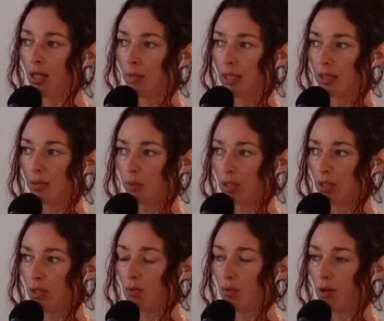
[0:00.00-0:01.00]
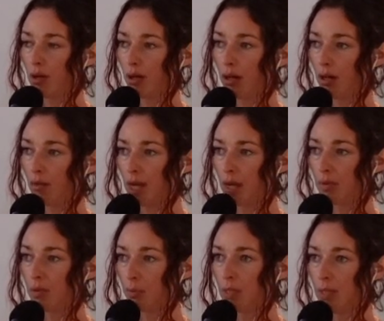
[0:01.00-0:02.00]
because when you are
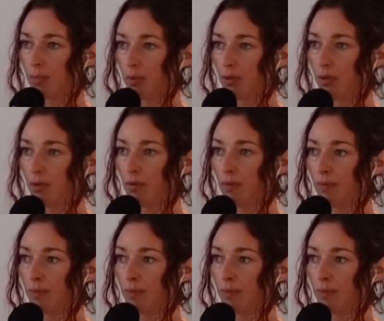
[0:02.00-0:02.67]
around the people